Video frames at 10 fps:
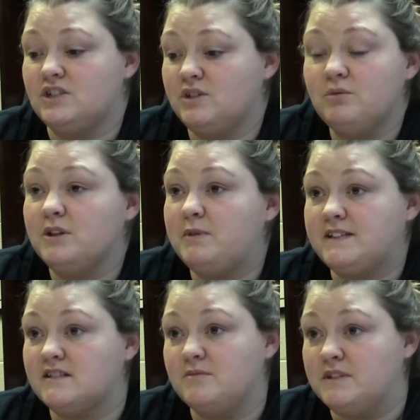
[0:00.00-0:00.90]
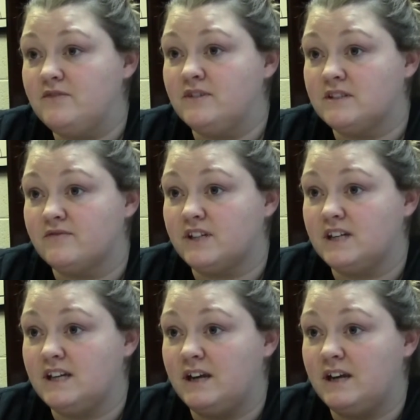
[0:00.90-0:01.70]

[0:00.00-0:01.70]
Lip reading: she really picks it up defensively.